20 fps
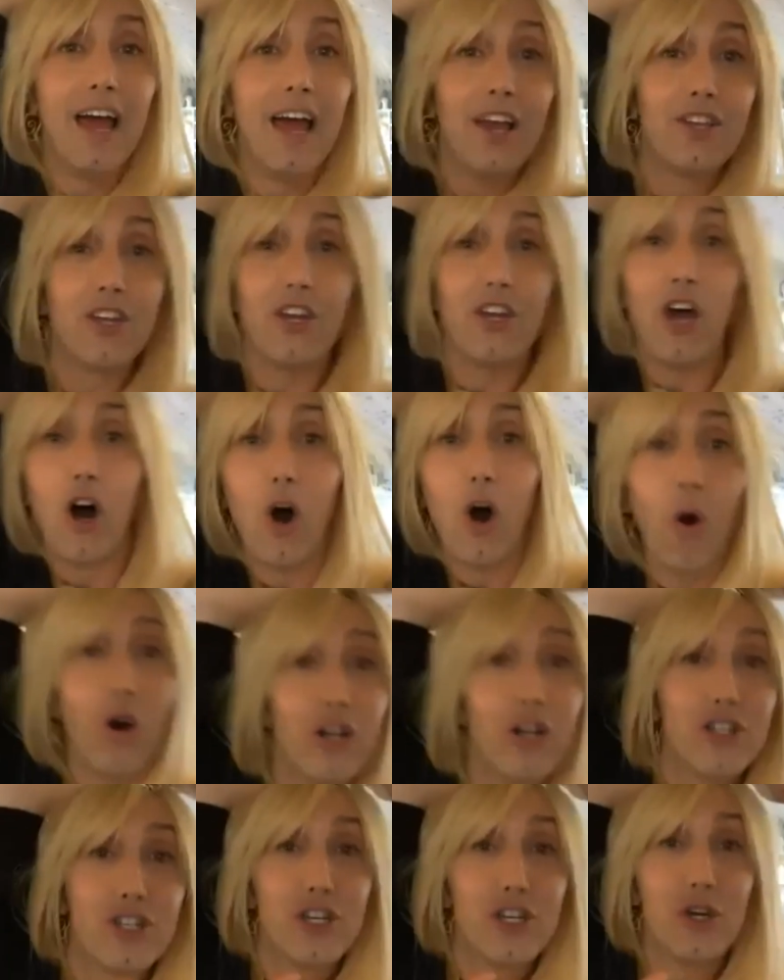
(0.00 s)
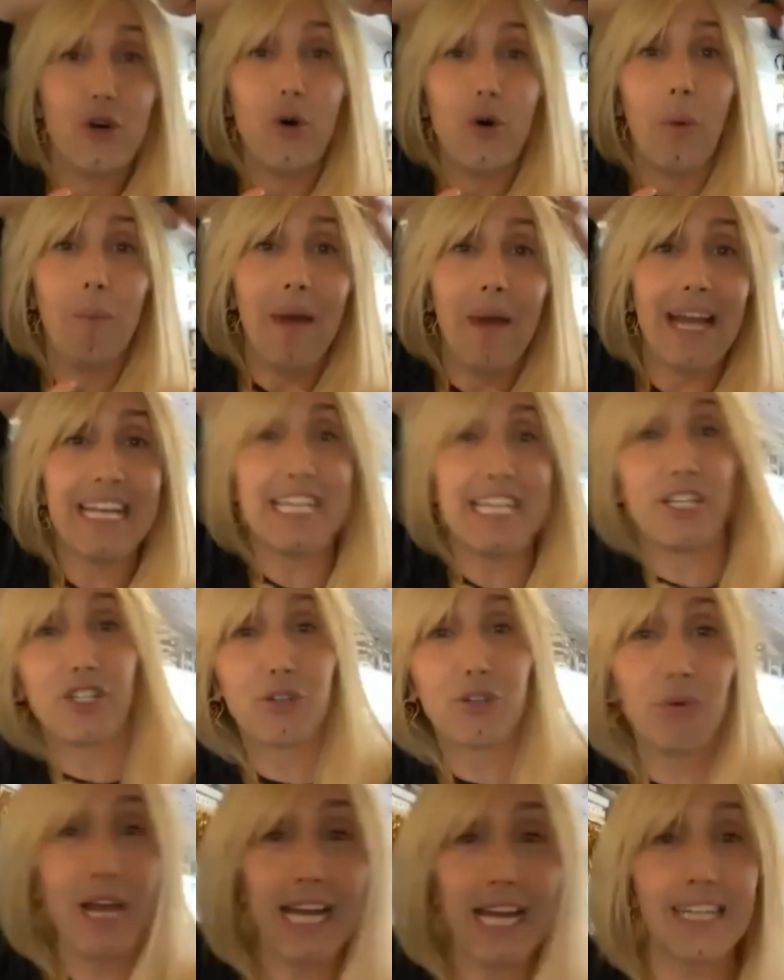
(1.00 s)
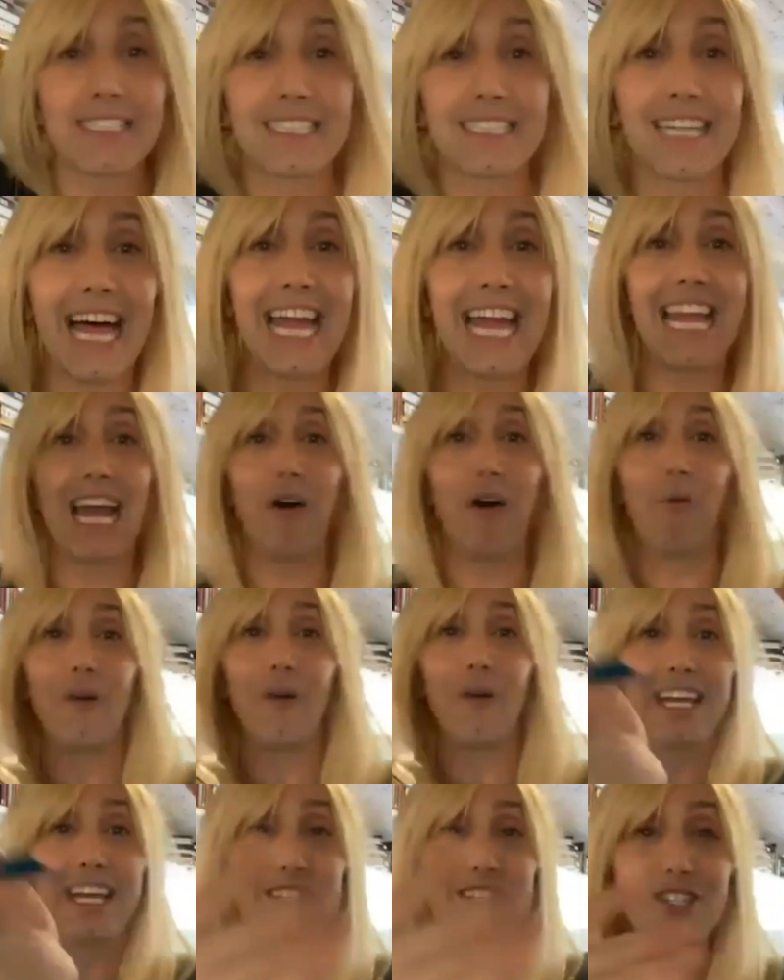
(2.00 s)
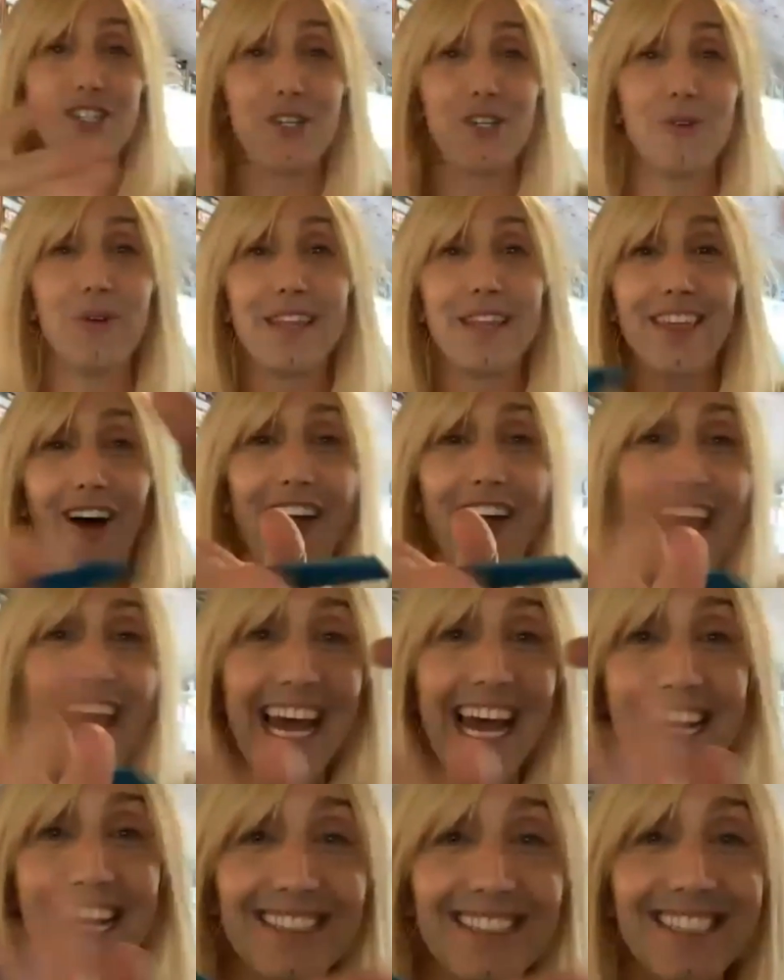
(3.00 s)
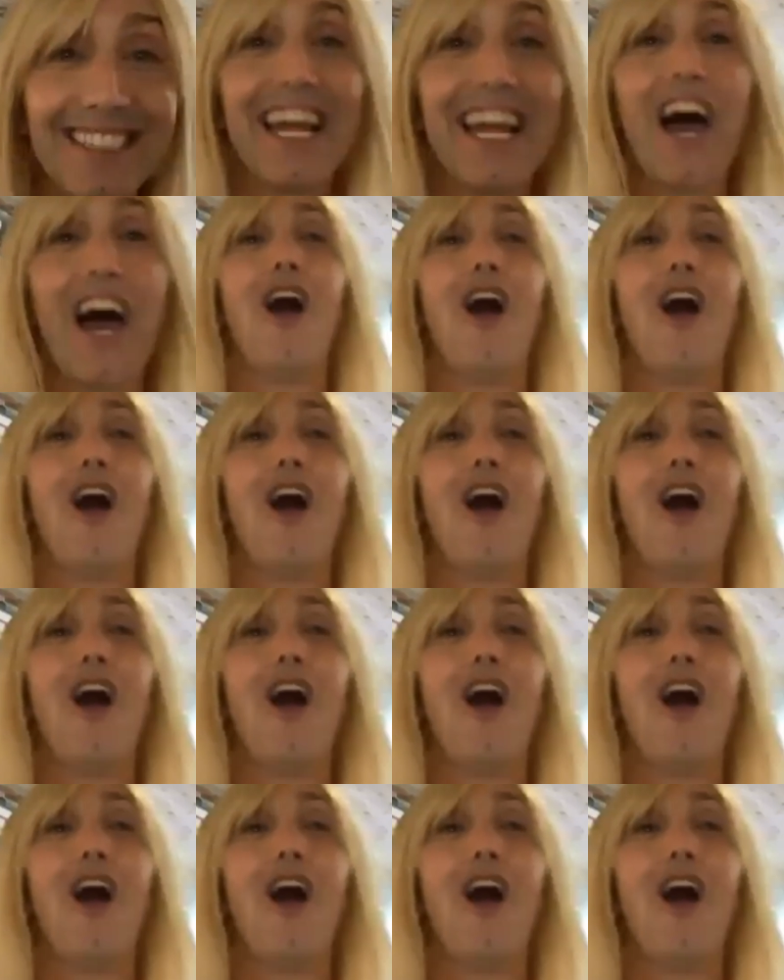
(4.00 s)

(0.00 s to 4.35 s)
you know, do many tricks like we can do with our hands.